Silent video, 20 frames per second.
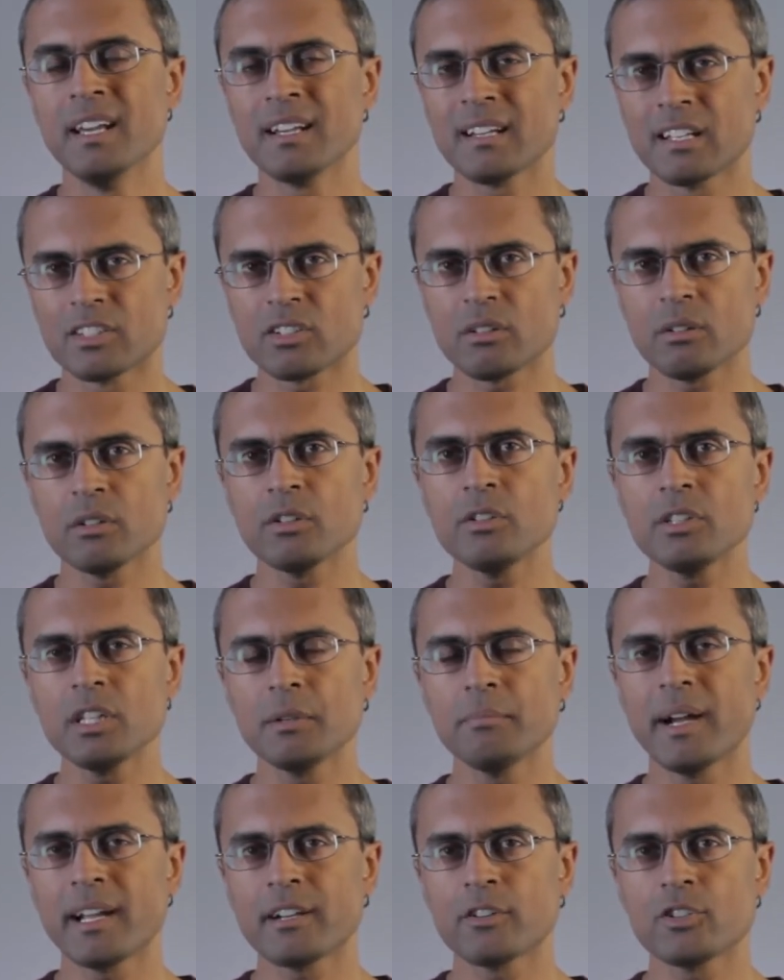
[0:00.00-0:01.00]
Because clearly
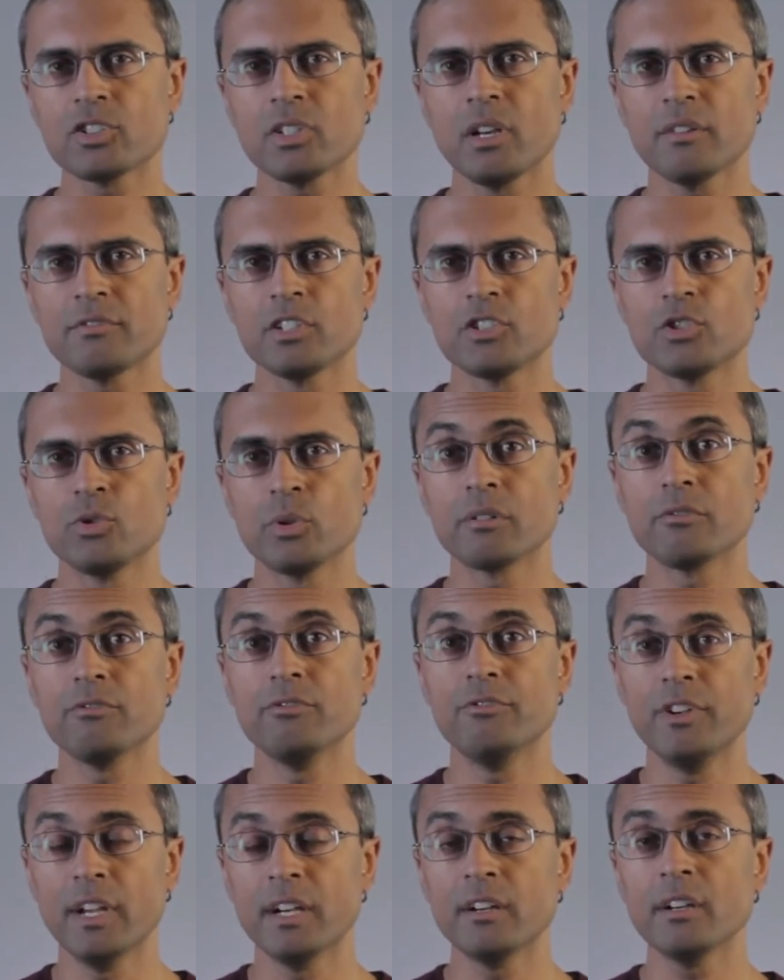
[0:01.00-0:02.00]
Microsoft is doing
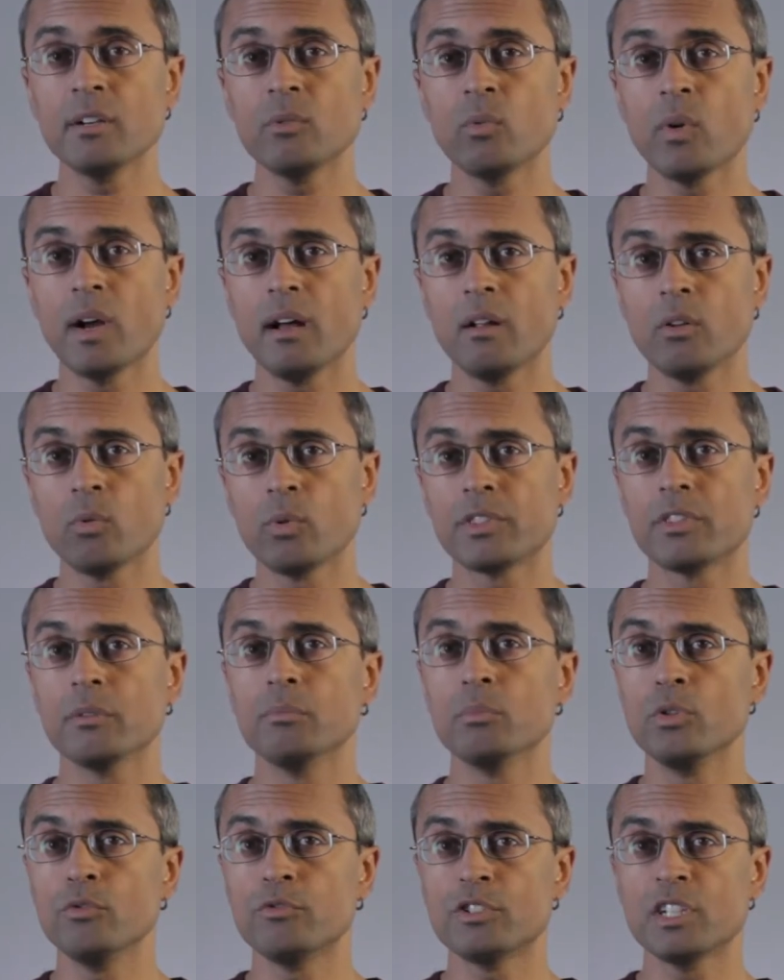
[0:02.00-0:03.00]
very well with the
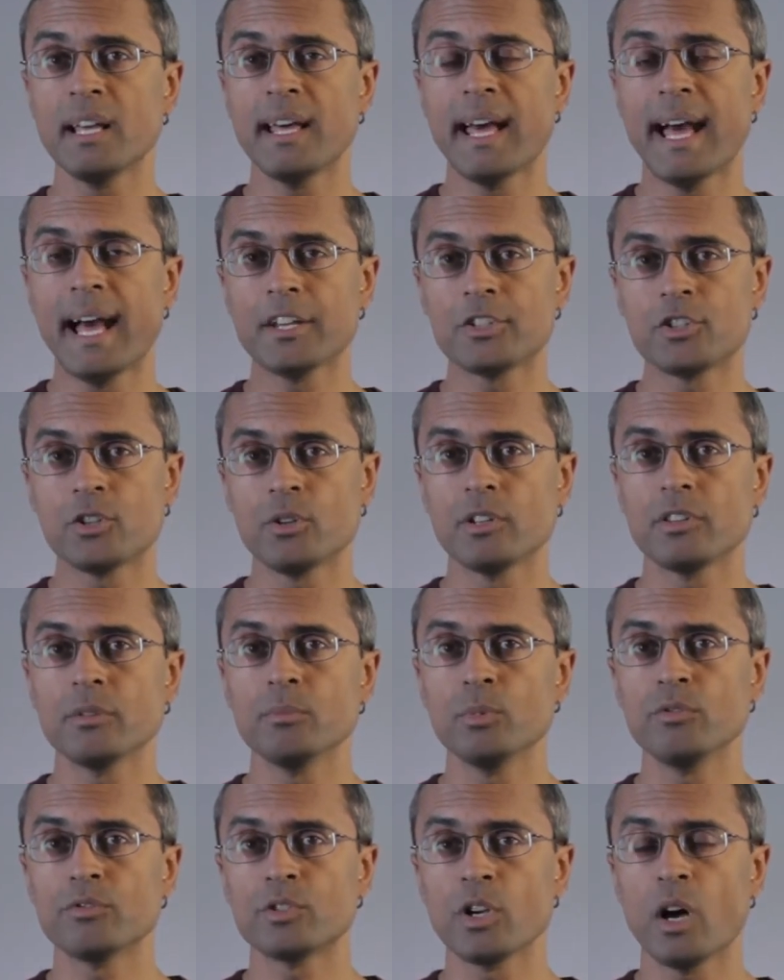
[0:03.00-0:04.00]
move to Azure and the
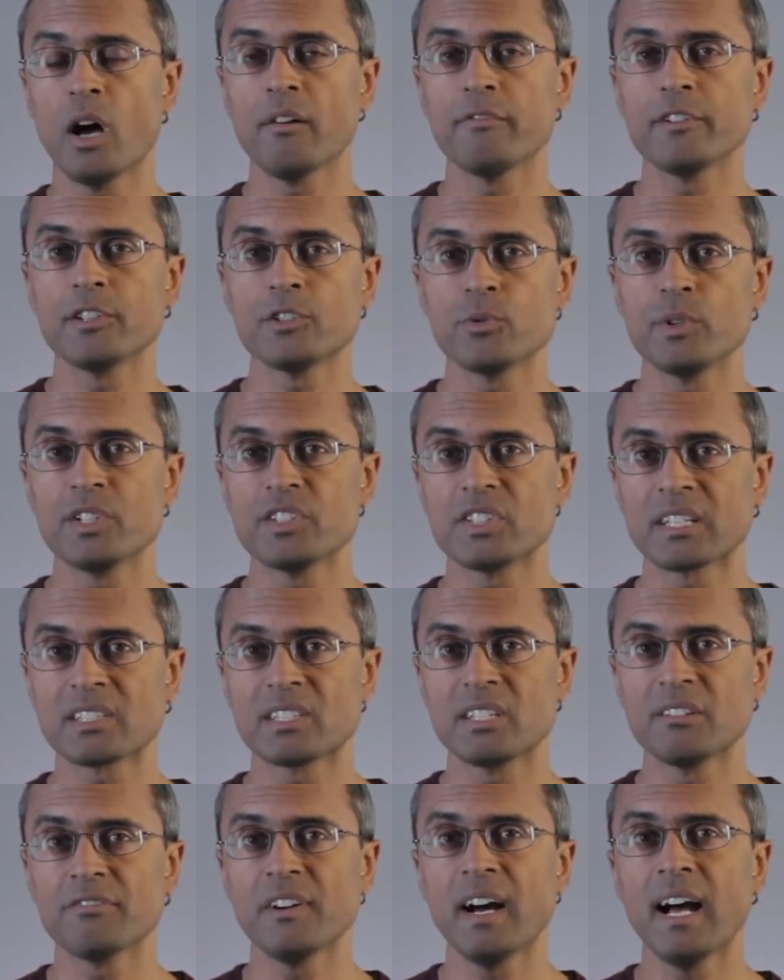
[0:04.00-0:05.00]
move to Office
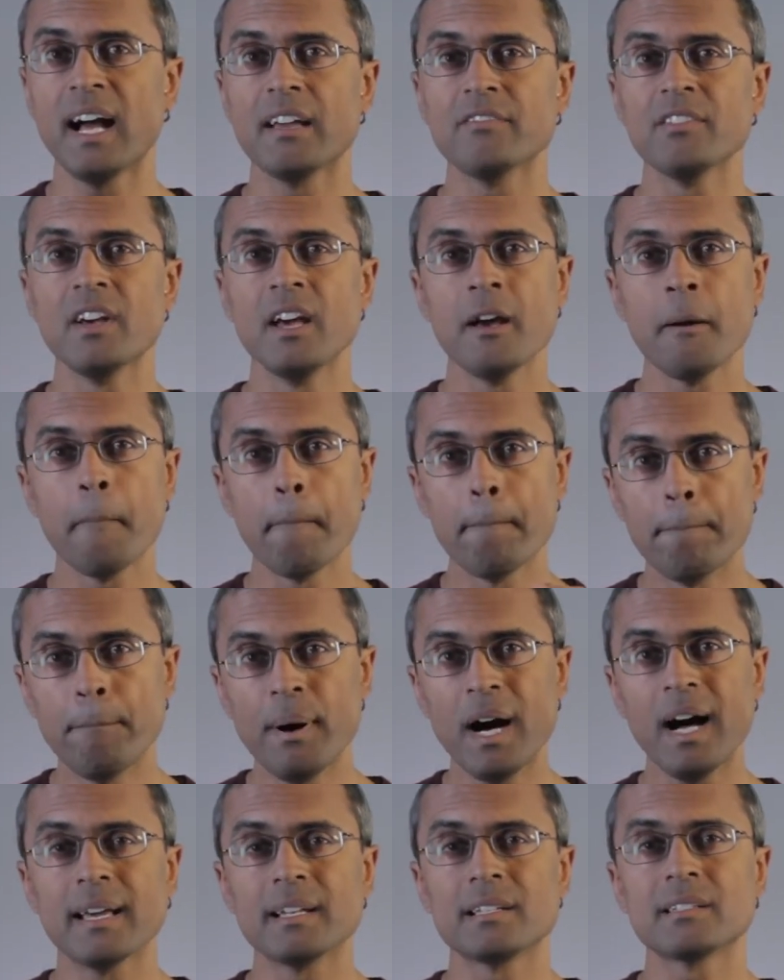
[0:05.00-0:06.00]
365.
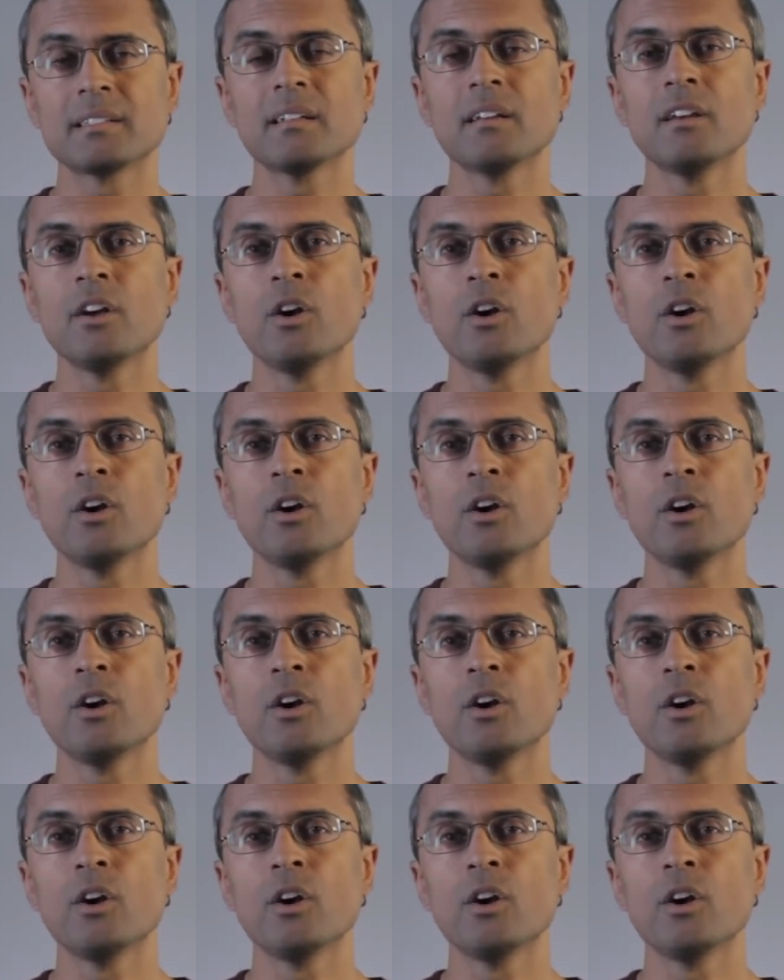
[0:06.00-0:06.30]
But